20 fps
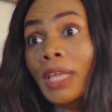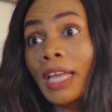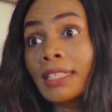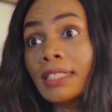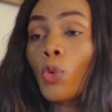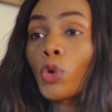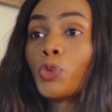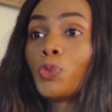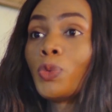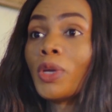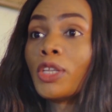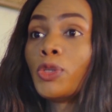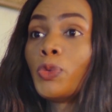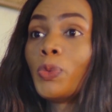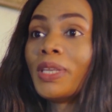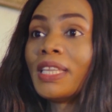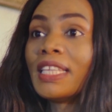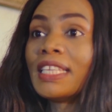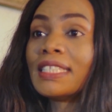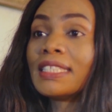you that what we are
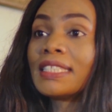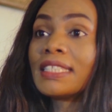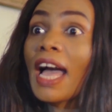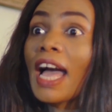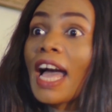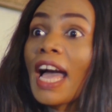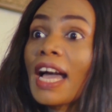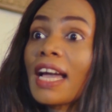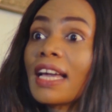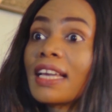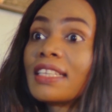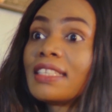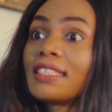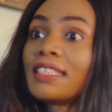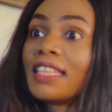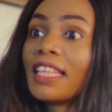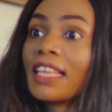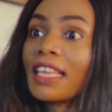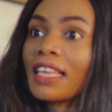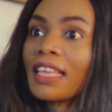doing is
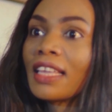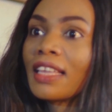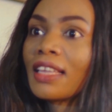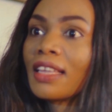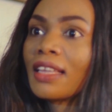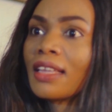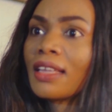acting.